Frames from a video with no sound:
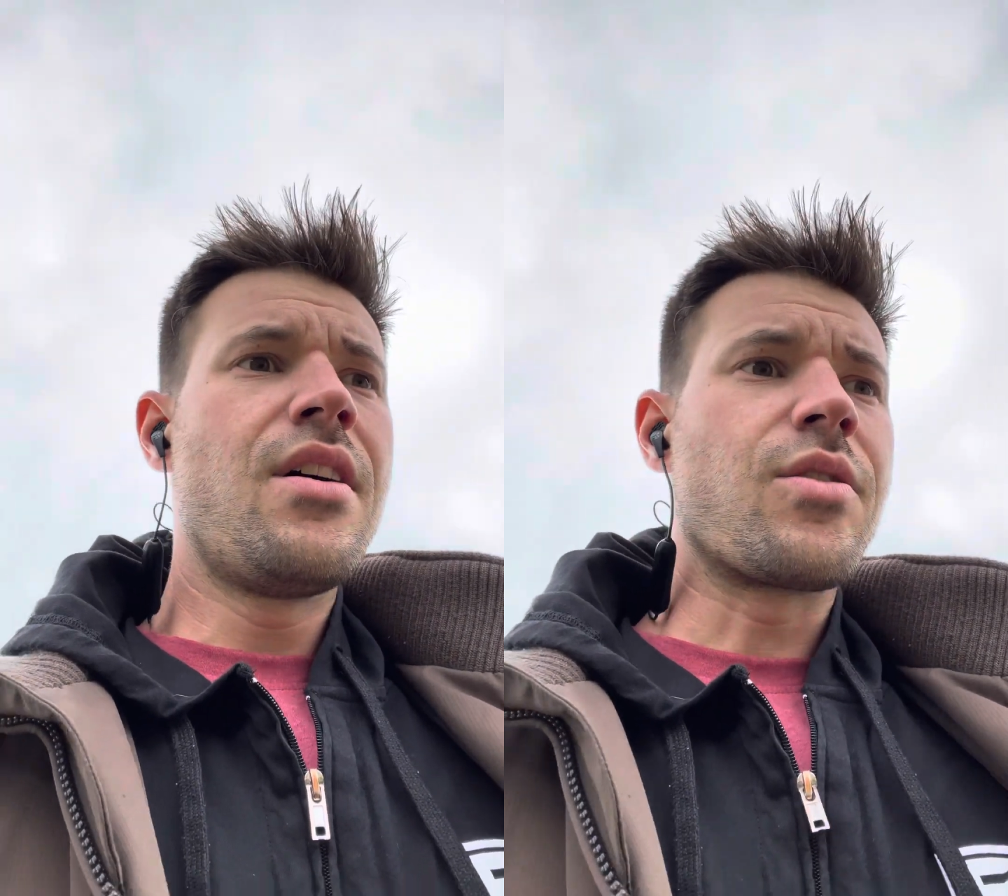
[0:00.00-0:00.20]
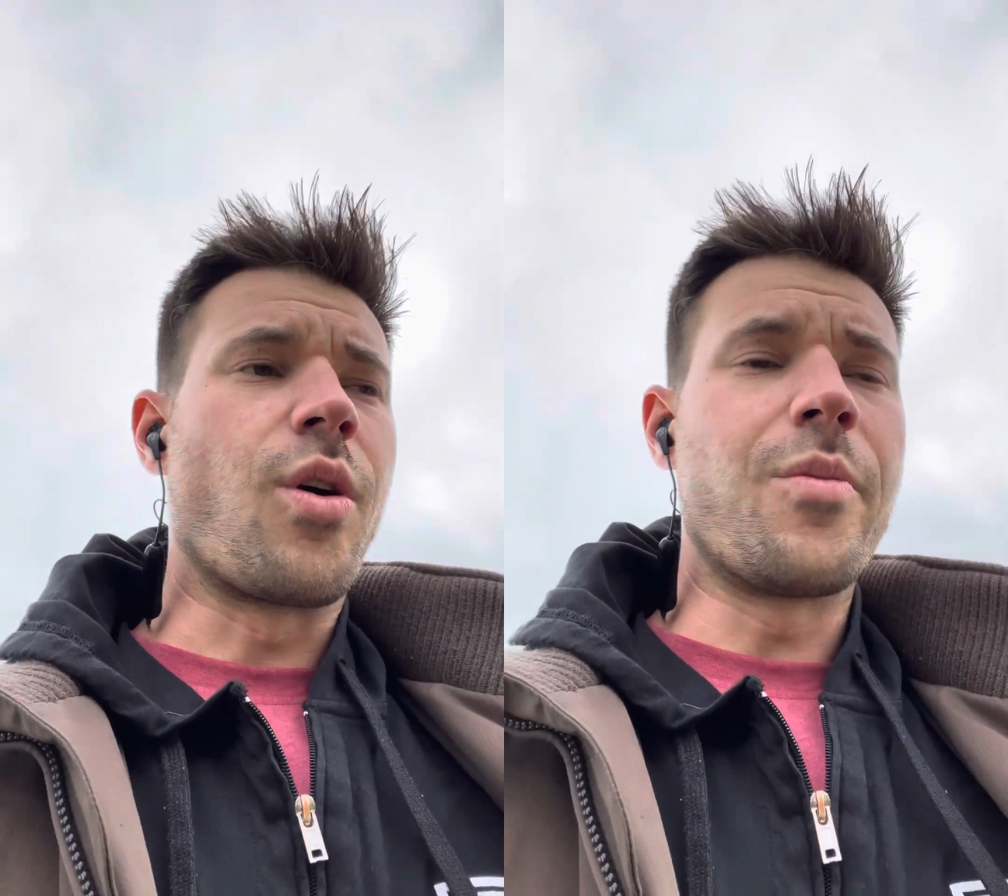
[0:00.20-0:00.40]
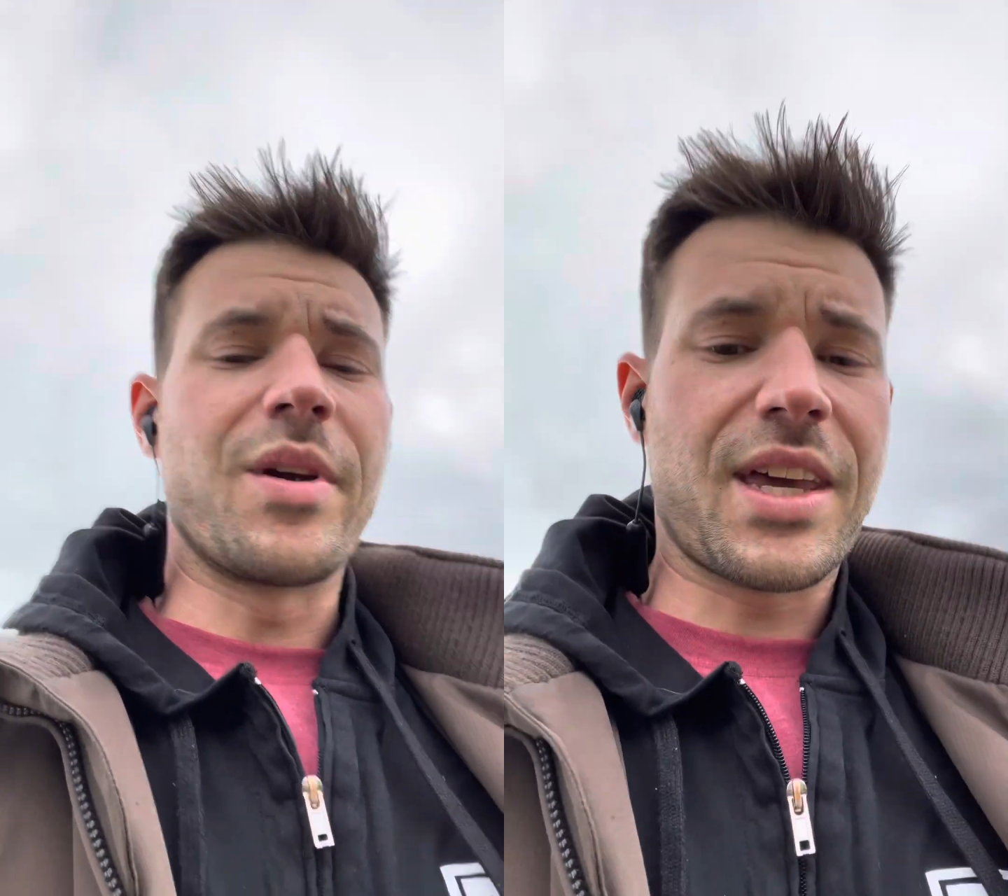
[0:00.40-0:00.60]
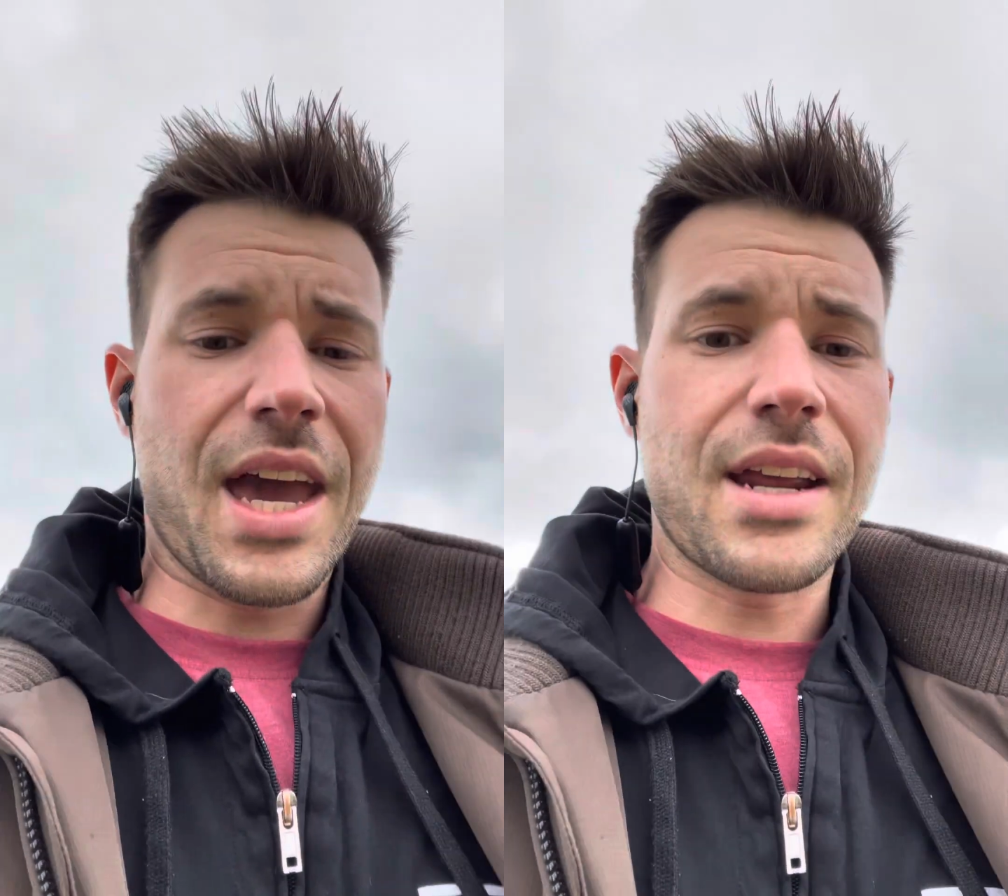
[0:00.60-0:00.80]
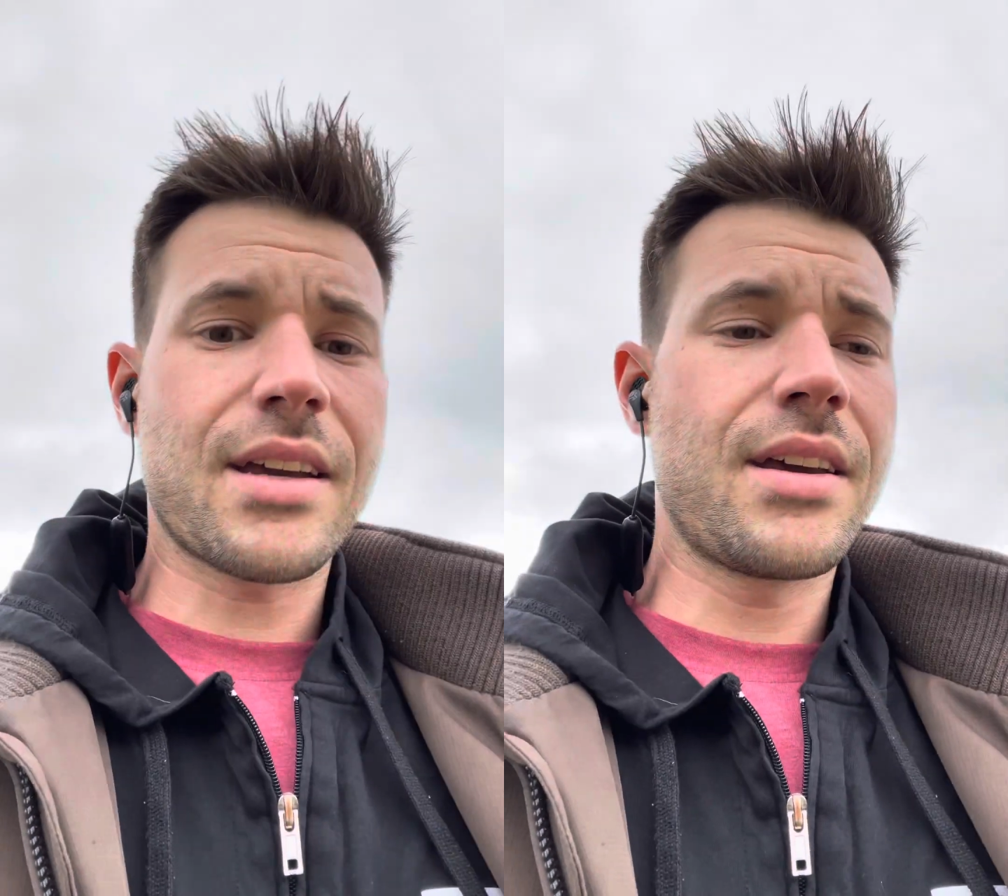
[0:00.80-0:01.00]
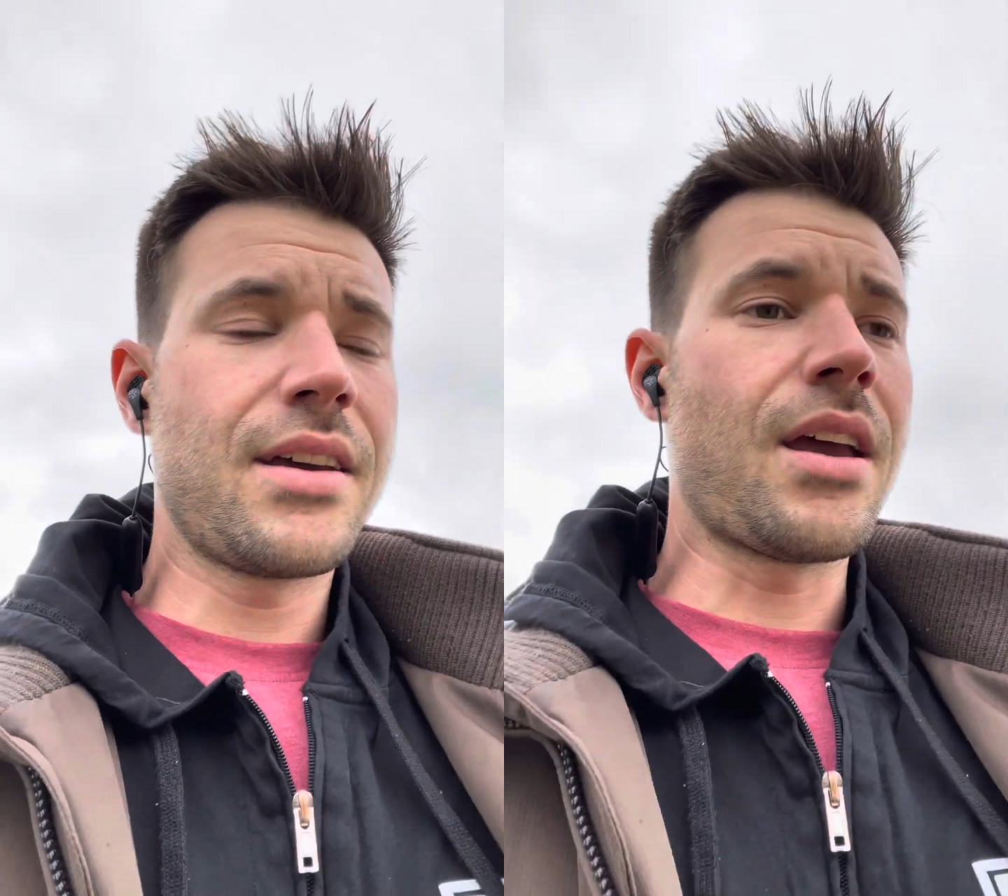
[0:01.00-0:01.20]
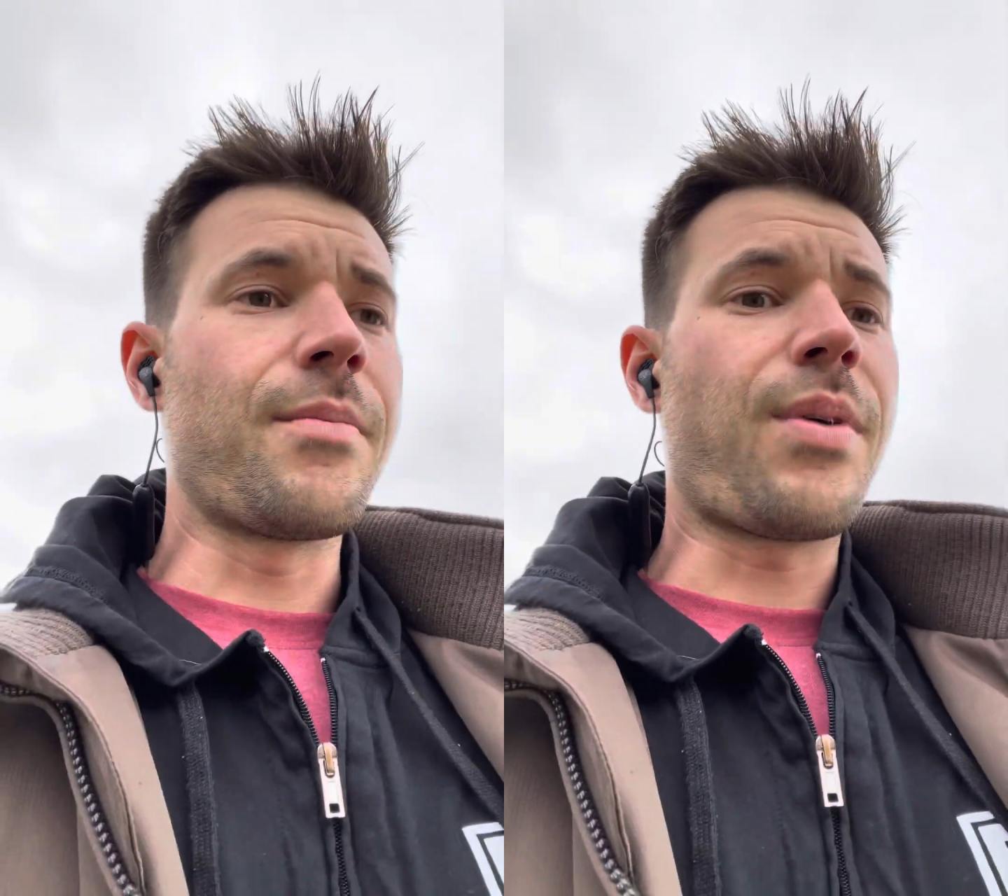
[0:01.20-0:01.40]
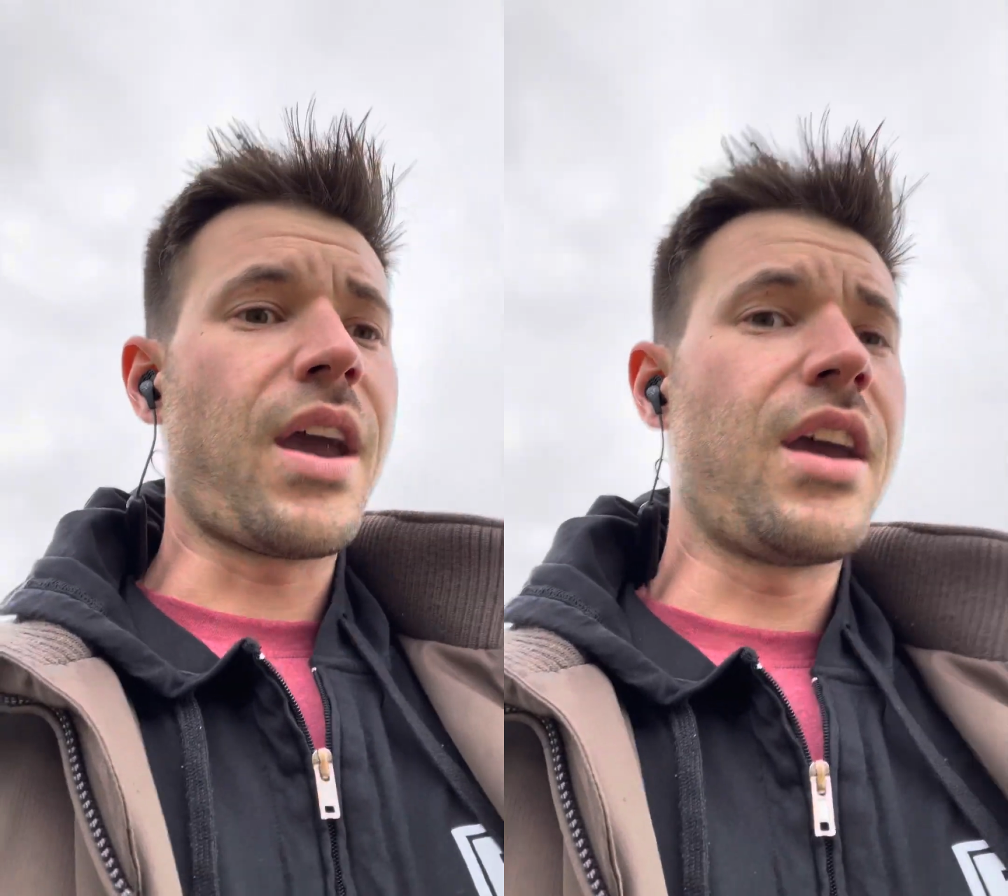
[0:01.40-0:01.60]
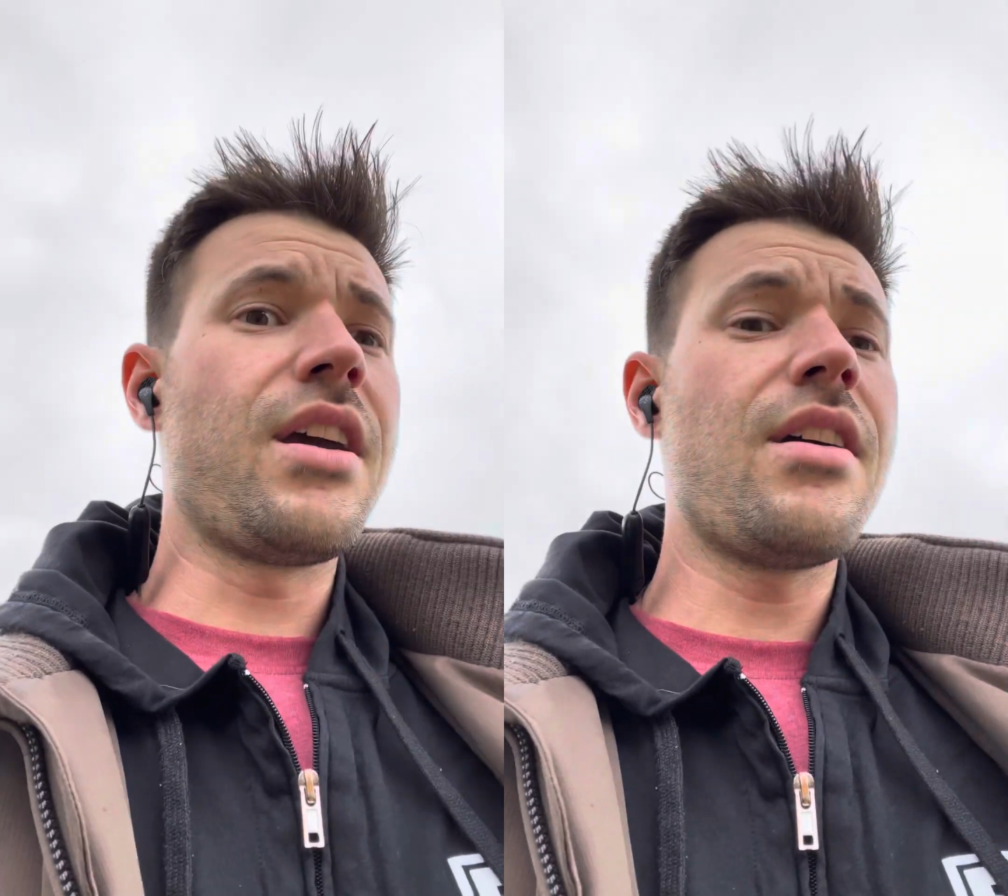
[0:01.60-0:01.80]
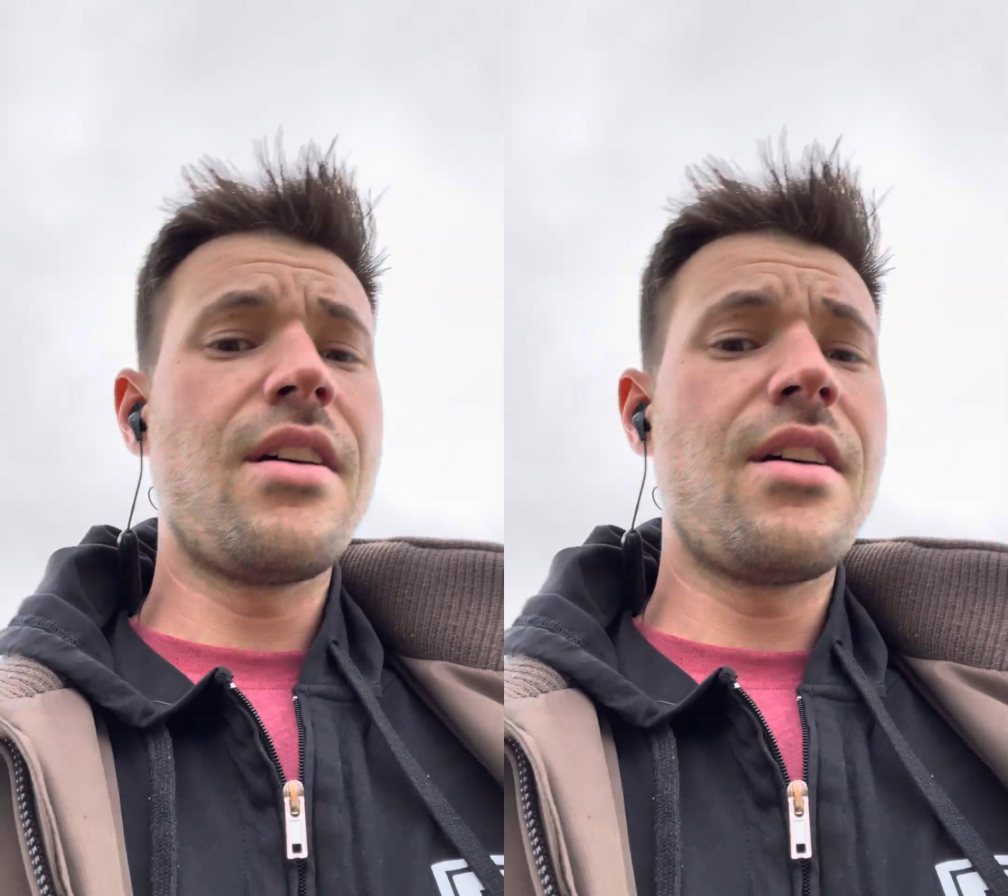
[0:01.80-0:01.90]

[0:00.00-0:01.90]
go to mechanic and pay